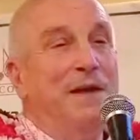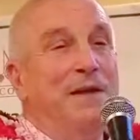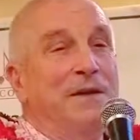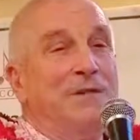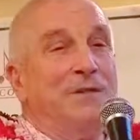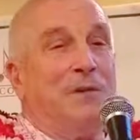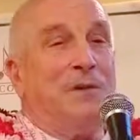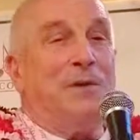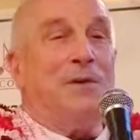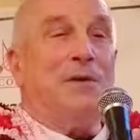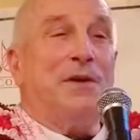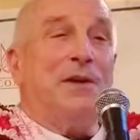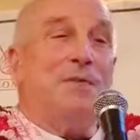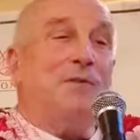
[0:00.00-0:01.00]
So
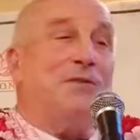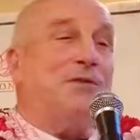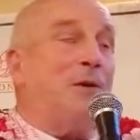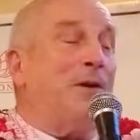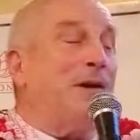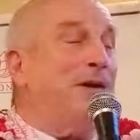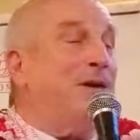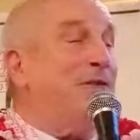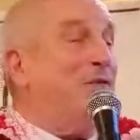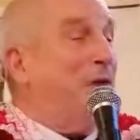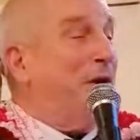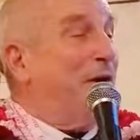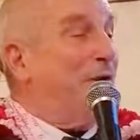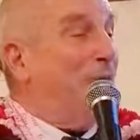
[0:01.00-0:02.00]
he was totally
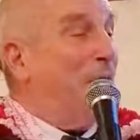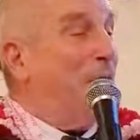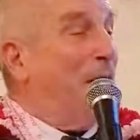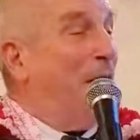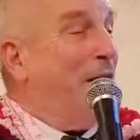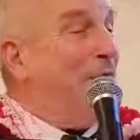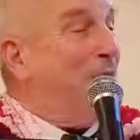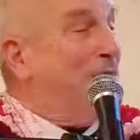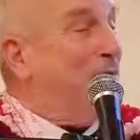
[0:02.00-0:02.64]
destroyed. His whole bhava was